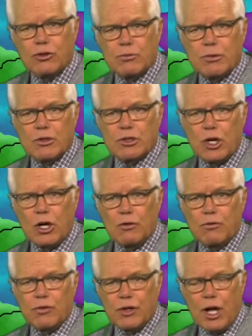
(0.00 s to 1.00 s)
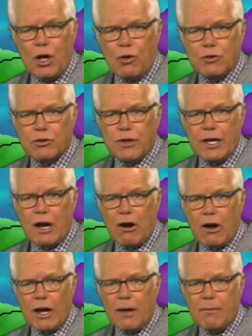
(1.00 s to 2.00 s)
some return flow to the
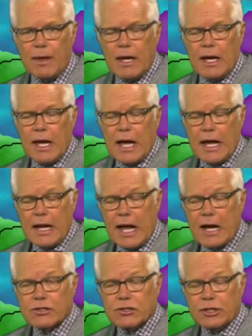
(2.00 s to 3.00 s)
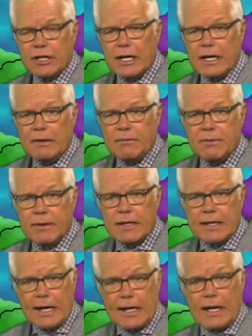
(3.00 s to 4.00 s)
area and actually
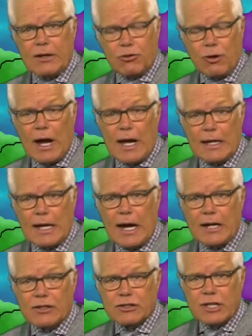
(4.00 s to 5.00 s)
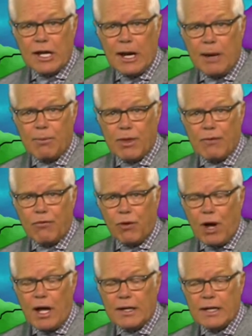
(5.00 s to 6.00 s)
getting a dry line to set up with a
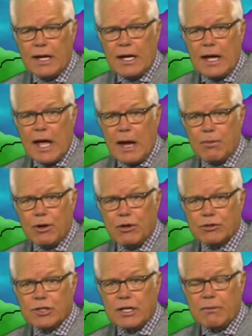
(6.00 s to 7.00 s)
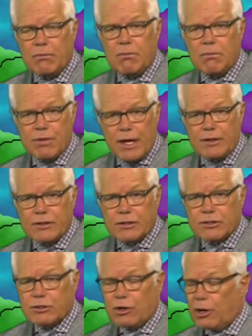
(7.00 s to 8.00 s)
front and producing
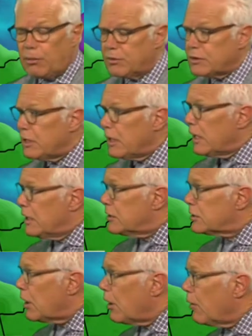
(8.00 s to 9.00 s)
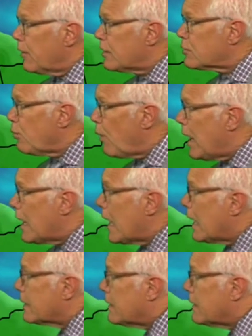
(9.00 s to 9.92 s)
thunderstorms. So that's way out